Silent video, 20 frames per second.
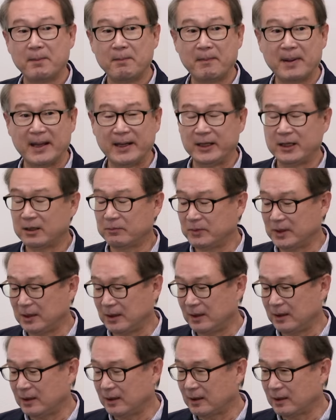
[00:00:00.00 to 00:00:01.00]
many of
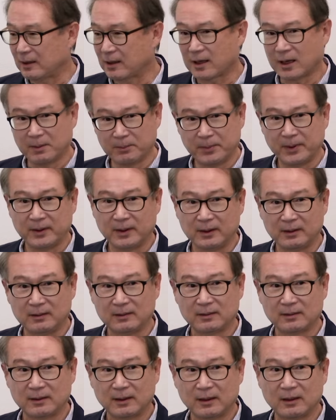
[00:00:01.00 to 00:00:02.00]
the
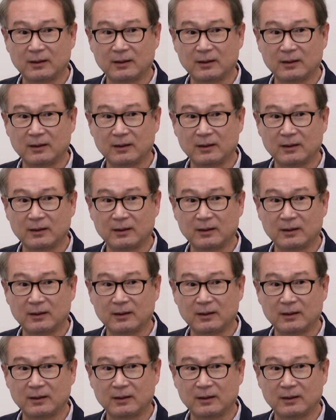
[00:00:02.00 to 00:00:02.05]
companies